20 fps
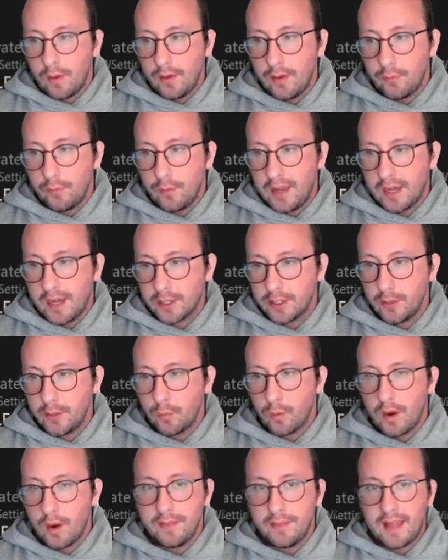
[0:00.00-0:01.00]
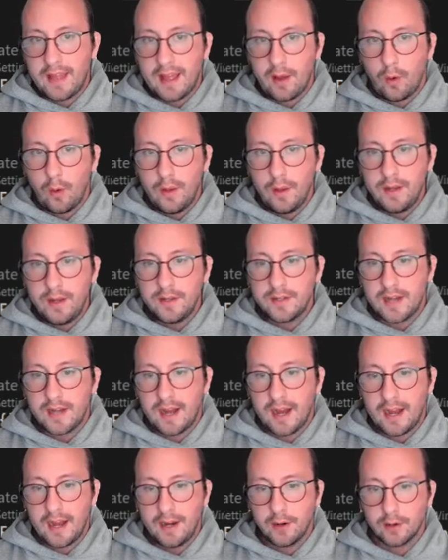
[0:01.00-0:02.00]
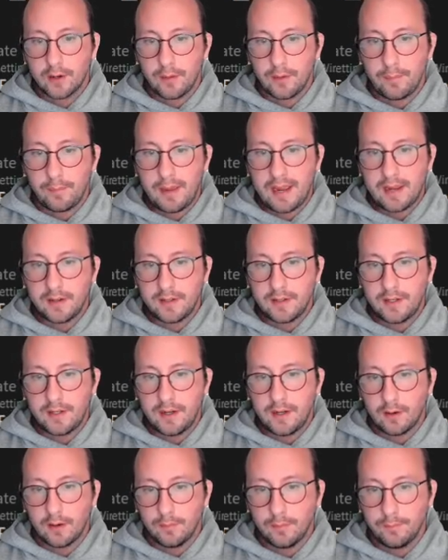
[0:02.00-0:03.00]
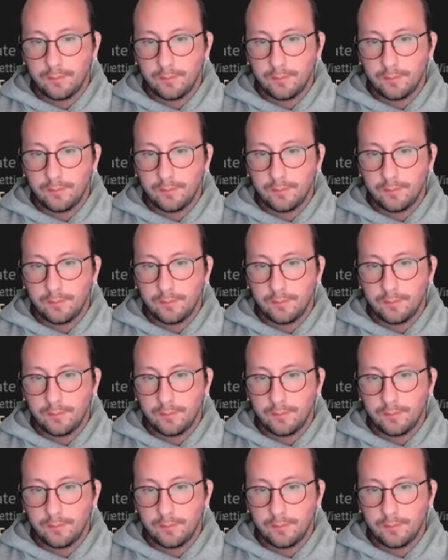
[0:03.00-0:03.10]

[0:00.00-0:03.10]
if we actually run that entire command here